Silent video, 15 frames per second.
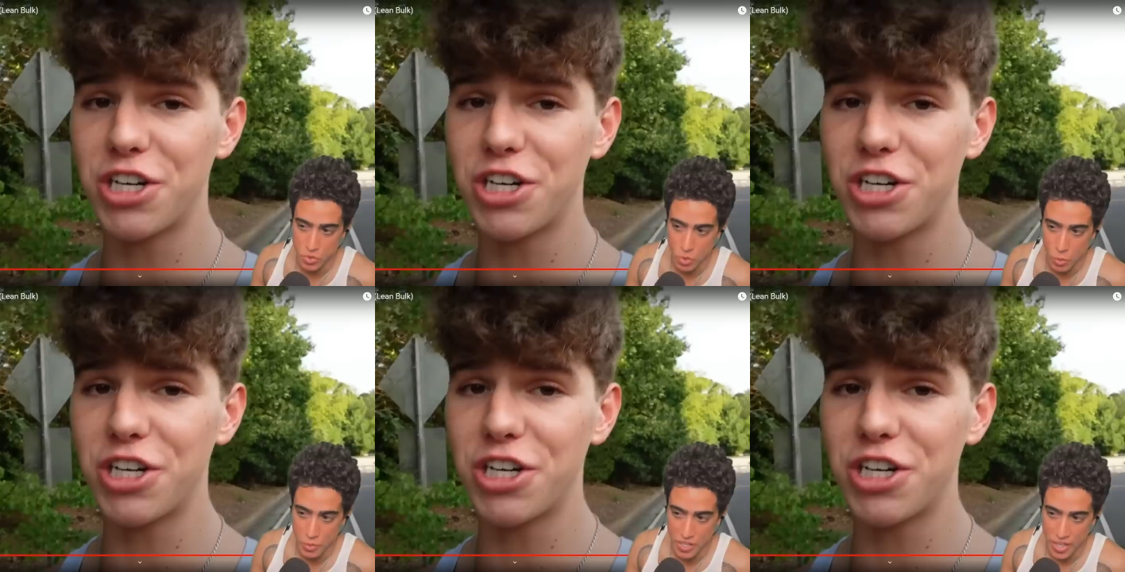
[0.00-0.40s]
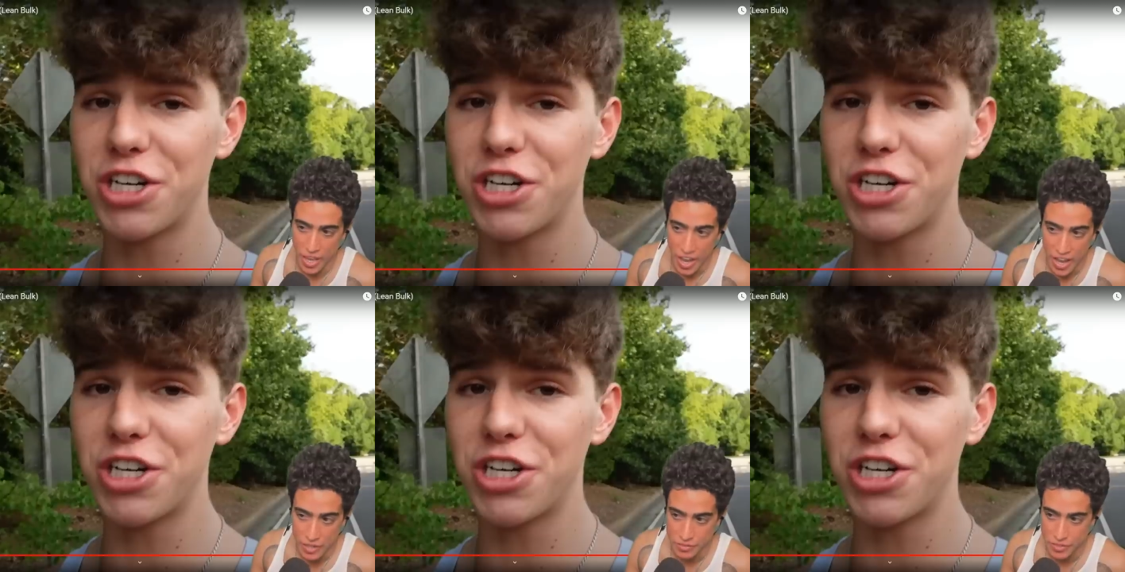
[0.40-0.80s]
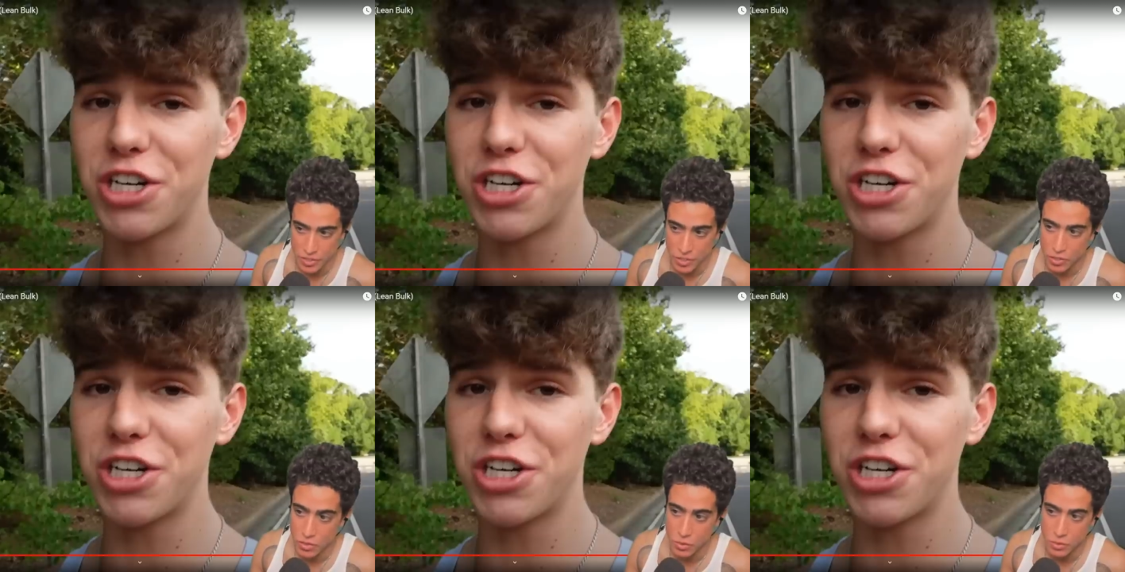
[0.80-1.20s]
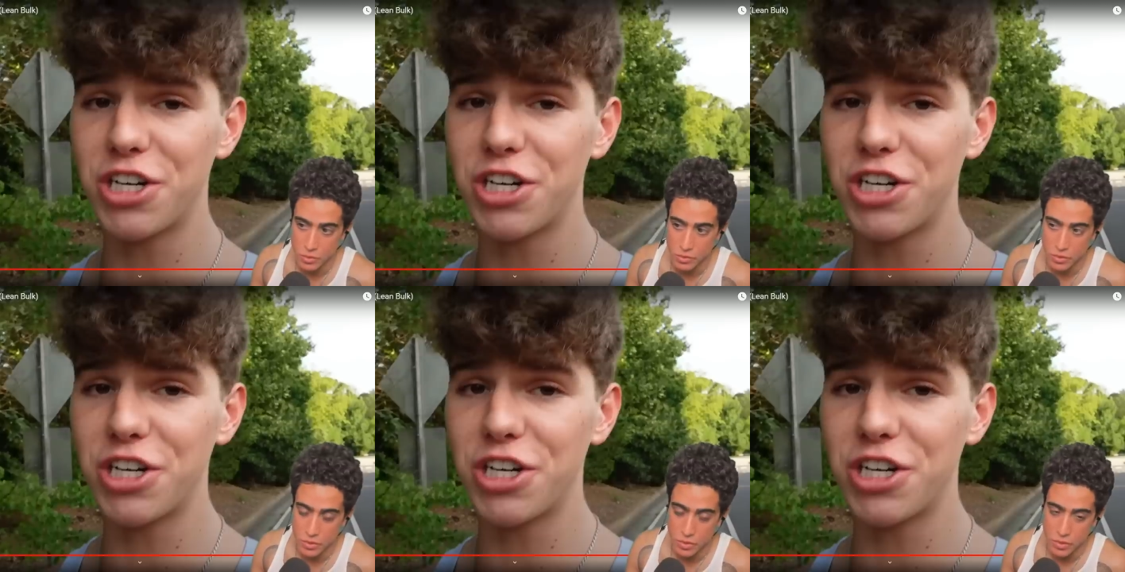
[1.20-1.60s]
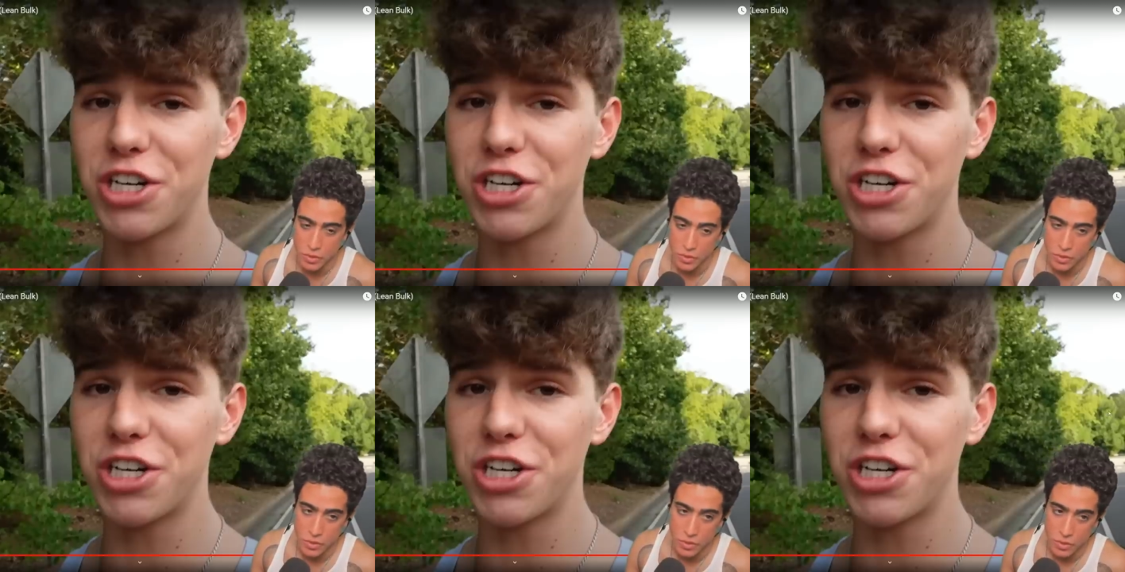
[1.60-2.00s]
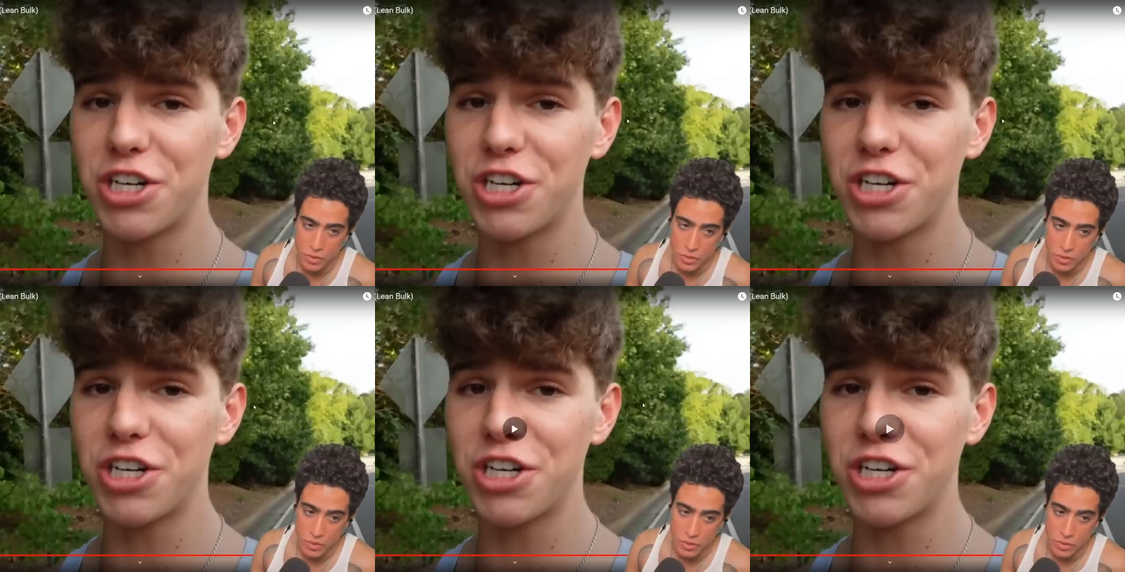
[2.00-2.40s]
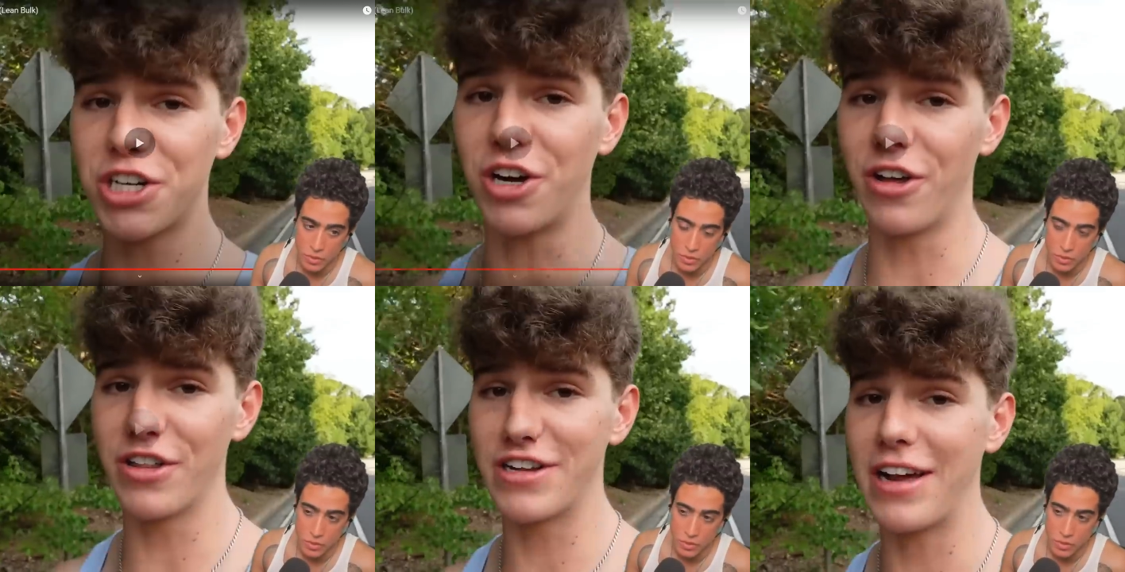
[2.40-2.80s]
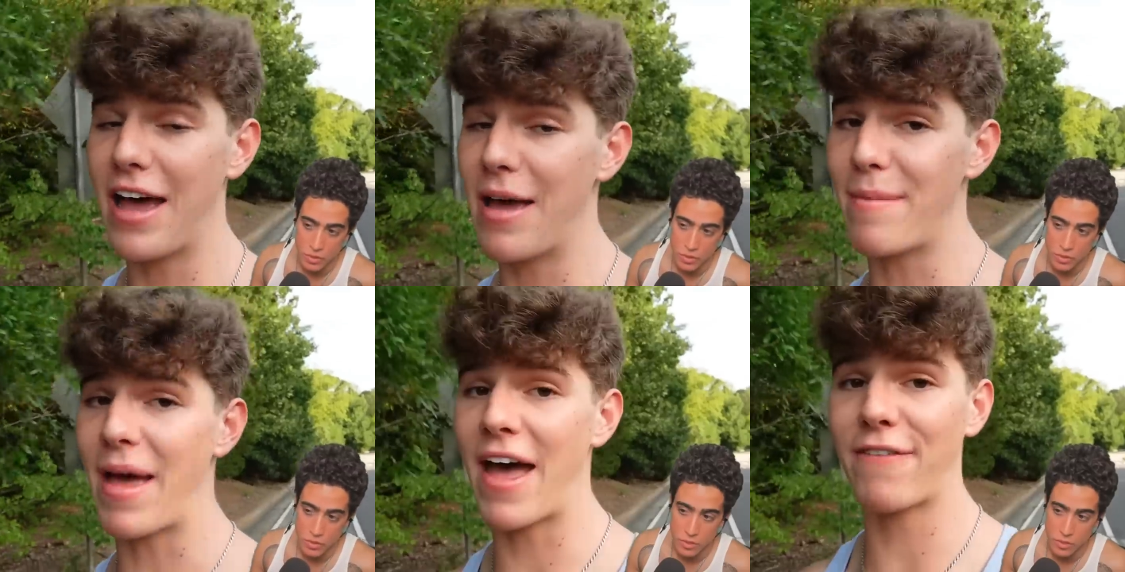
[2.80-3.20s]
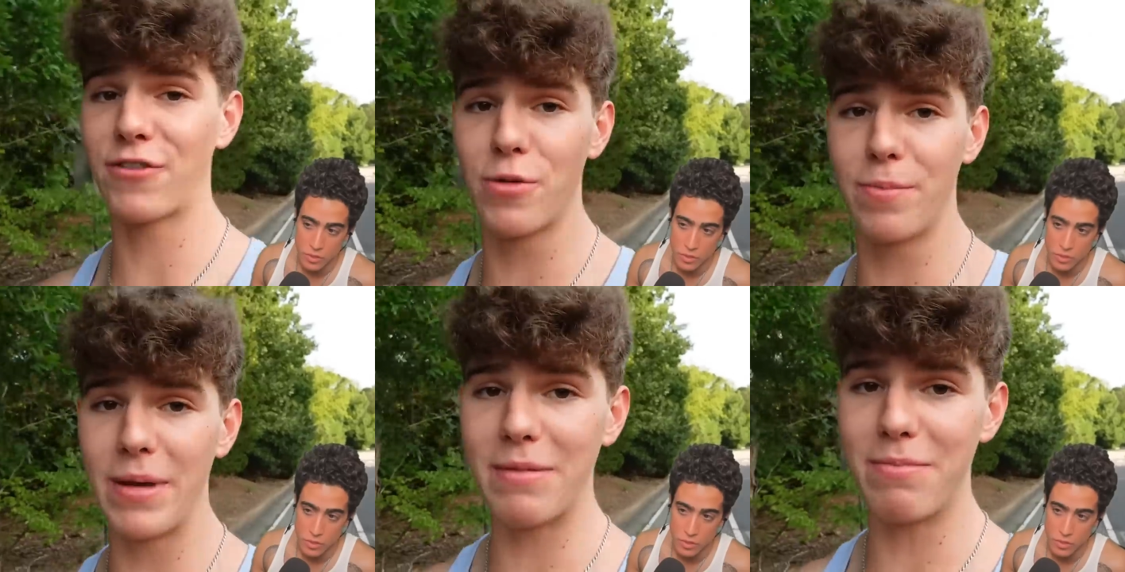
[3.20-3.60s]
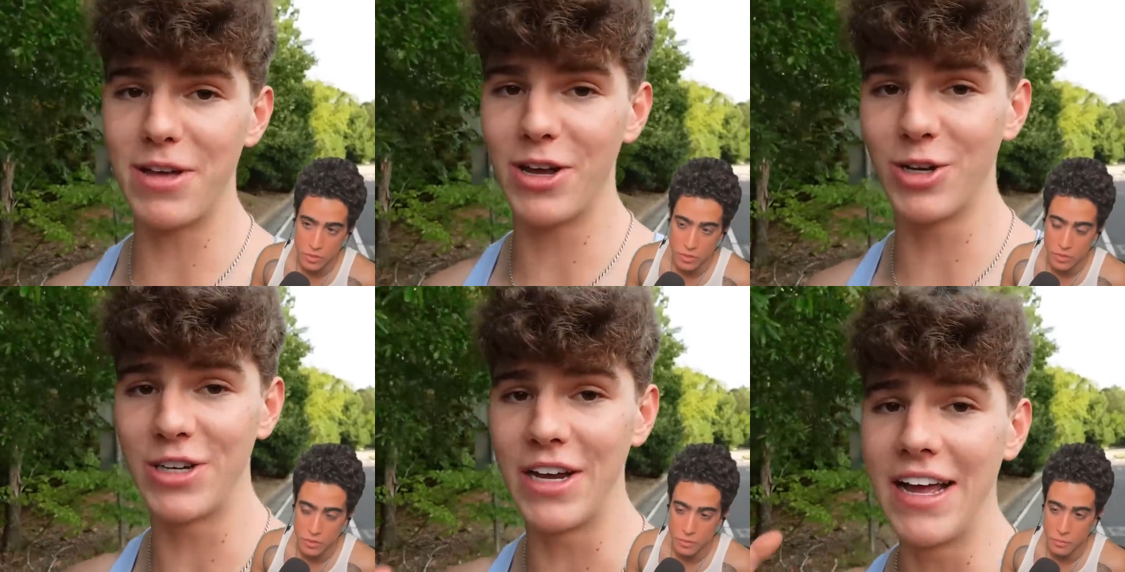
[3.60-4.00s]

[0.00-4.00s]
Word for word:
Speaker 1: normally have to do
Speaker 2: all the time after big meals,